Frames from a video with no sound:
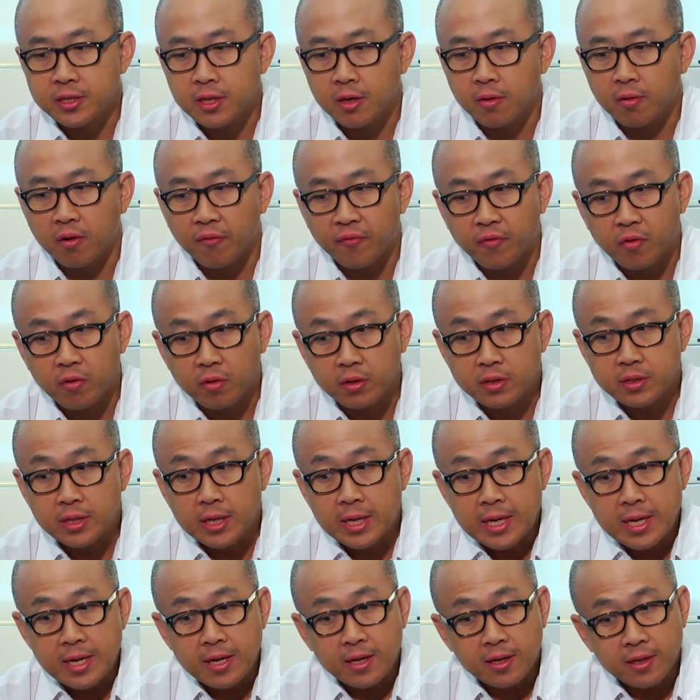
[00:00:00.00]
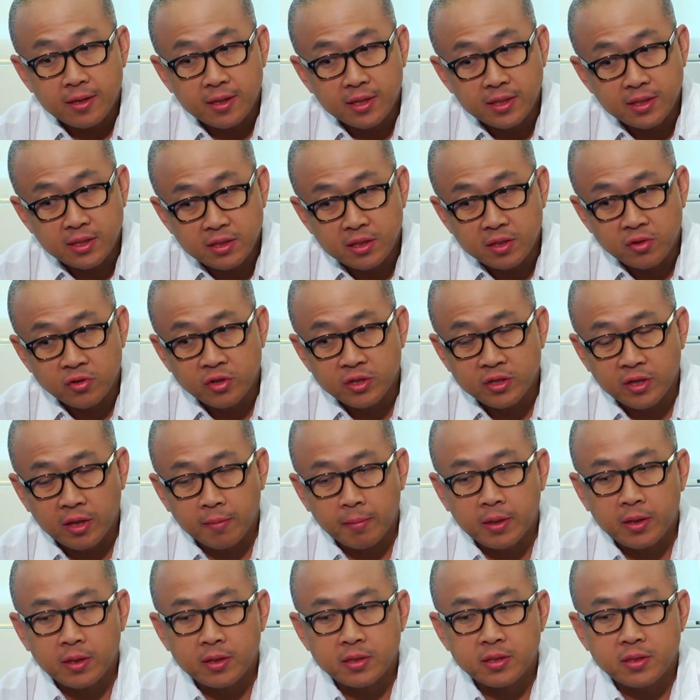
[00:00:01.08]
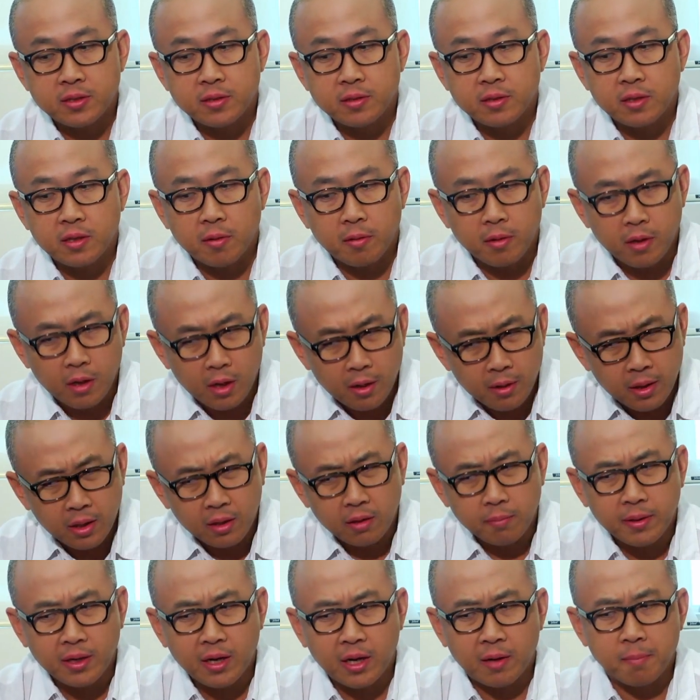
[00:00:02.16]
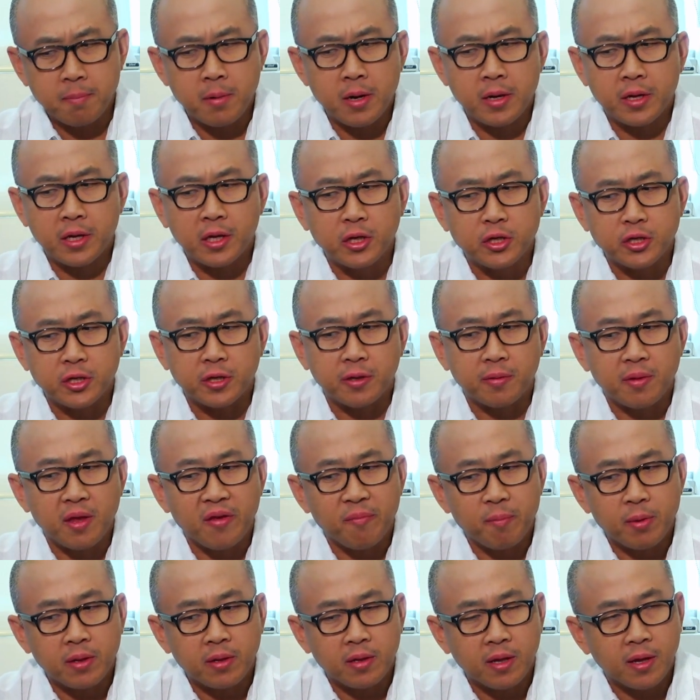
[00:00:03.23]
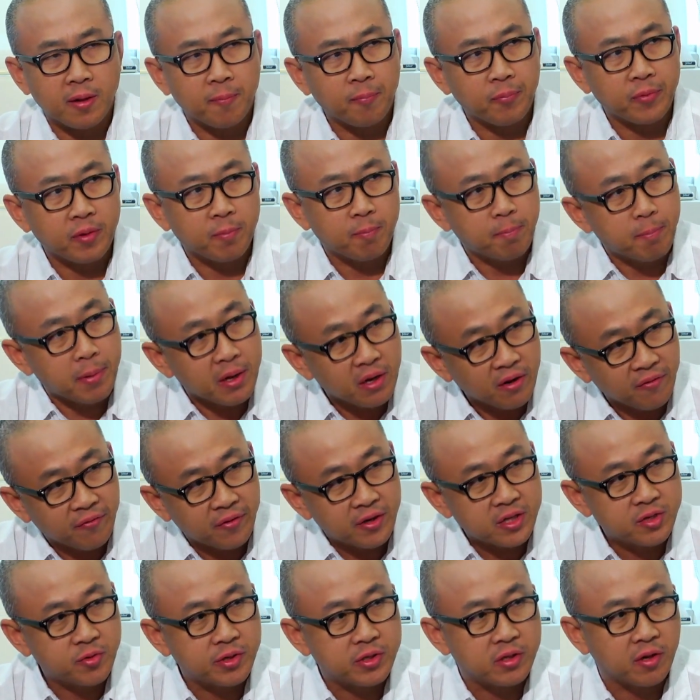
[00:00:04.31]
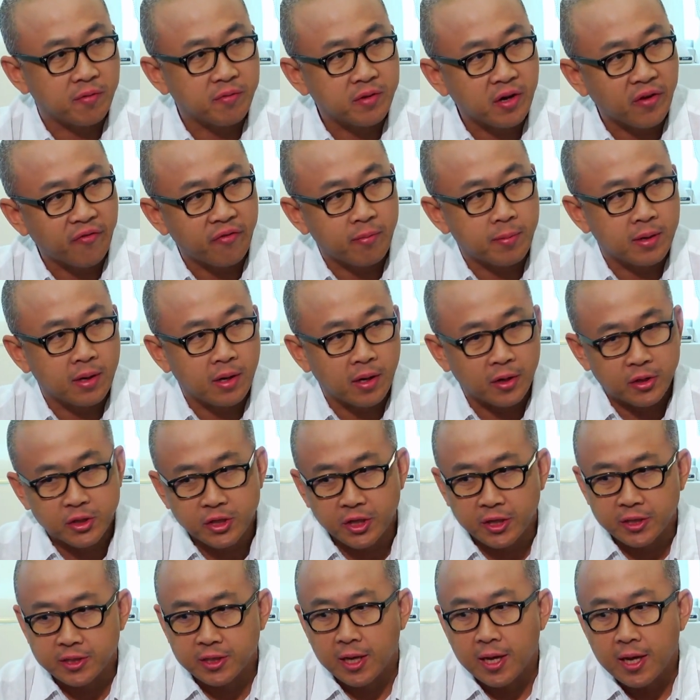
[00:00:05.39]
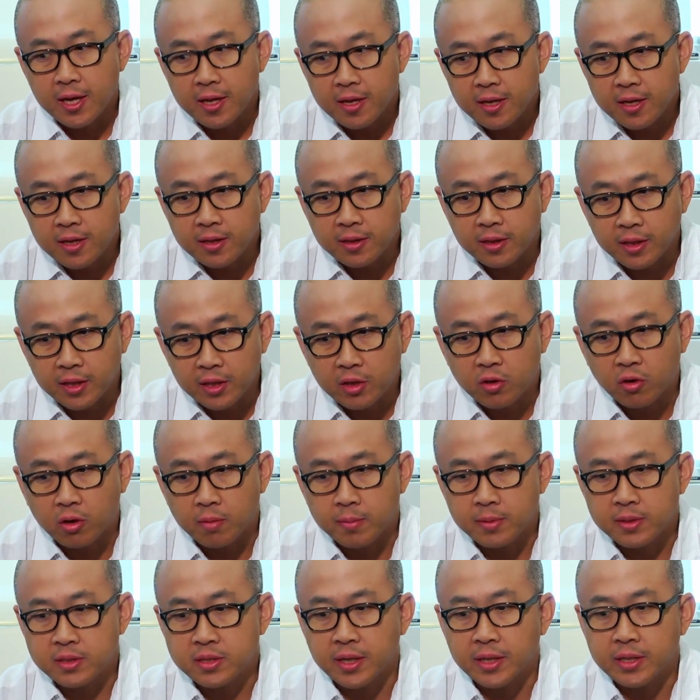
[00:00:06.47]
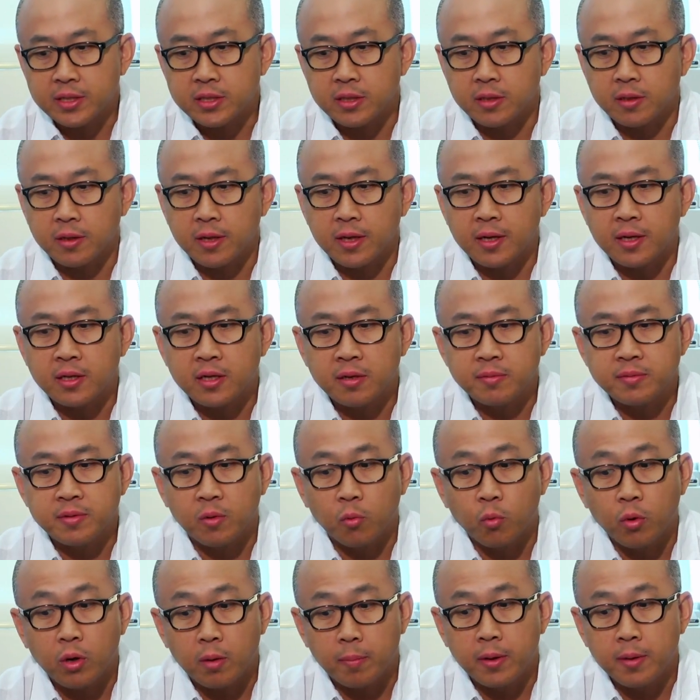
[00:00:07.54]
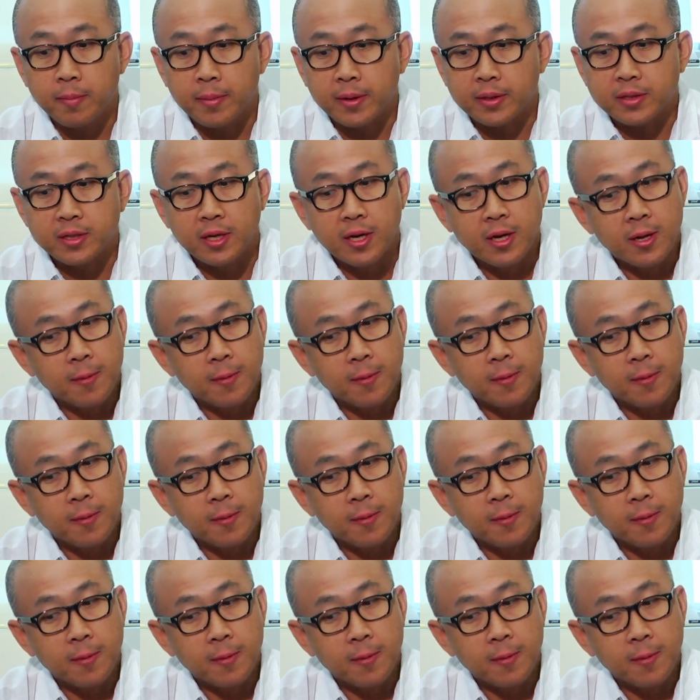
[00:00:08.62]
Now, of course, this is interesting because a little bit like MyEG, they've been beneficiaries of government largesse in the e-commerce sector in terms of work permits.